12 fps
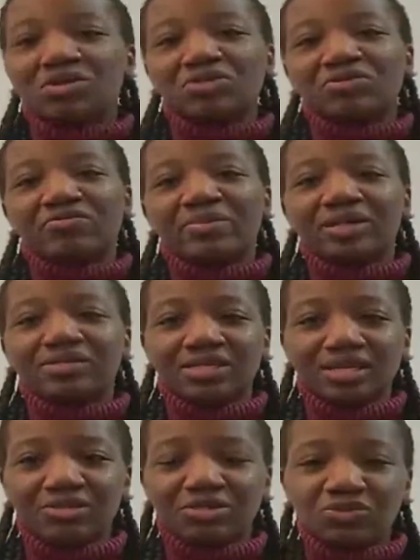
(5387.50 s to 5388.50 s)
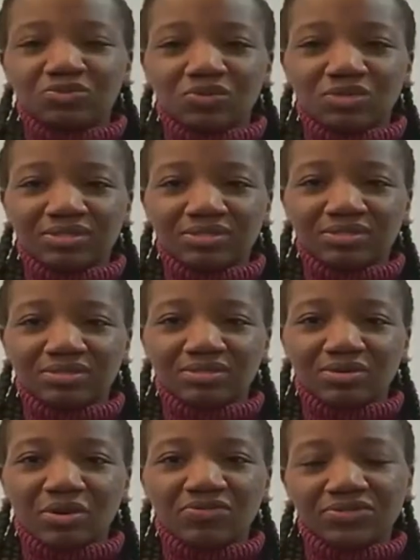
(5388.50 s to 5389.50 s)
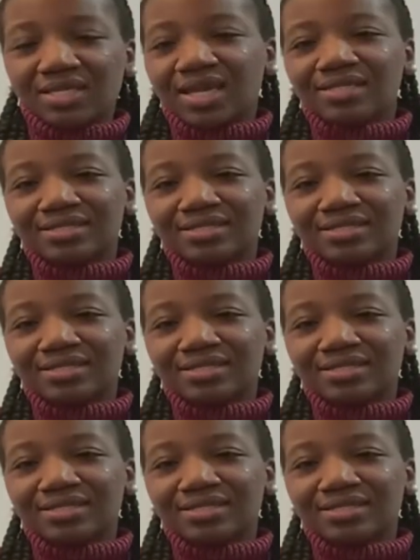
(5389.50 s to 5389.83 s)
of my education was offset.